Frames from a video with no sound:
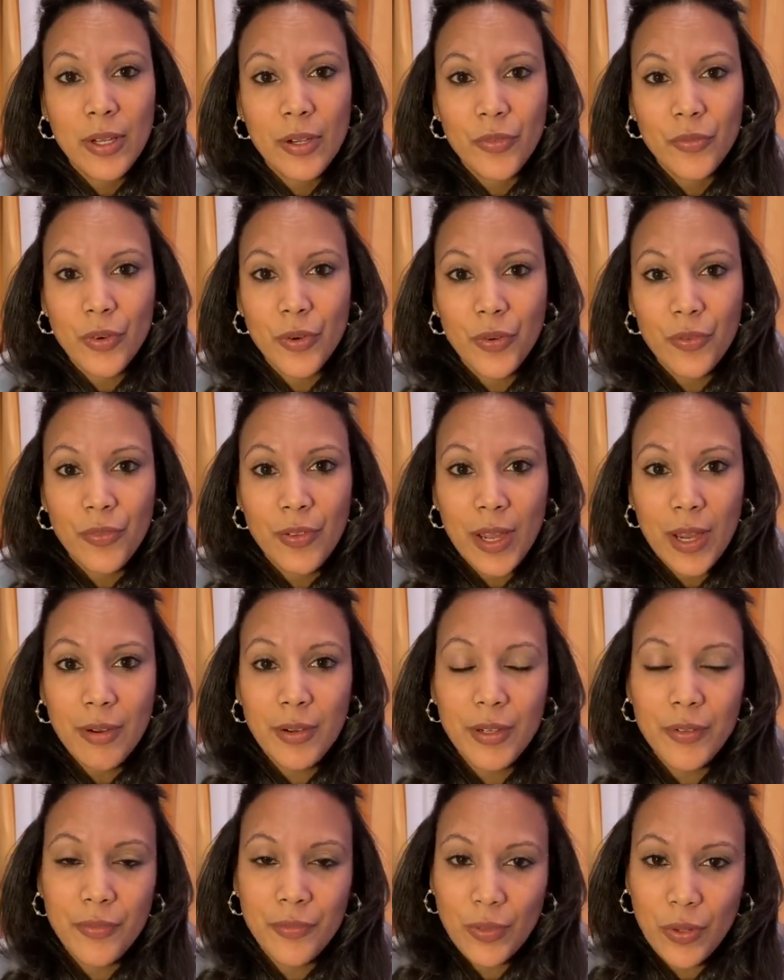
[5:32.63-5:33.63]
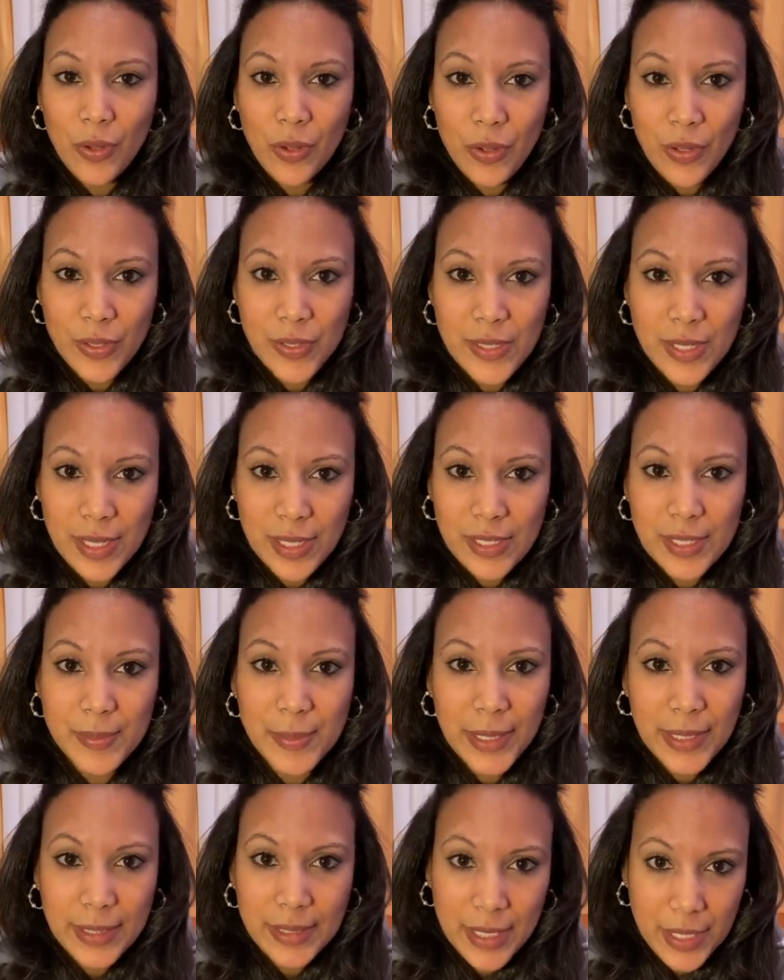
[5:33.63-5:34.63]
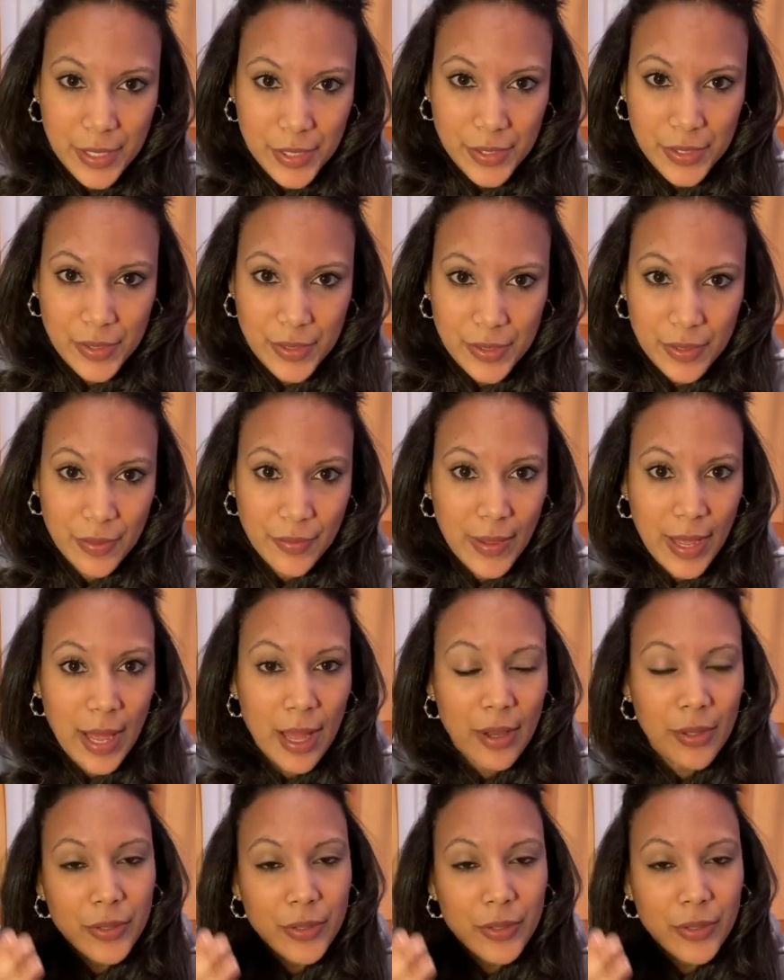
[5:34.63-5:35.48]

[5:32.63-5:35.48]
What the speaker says: for very false expectations of how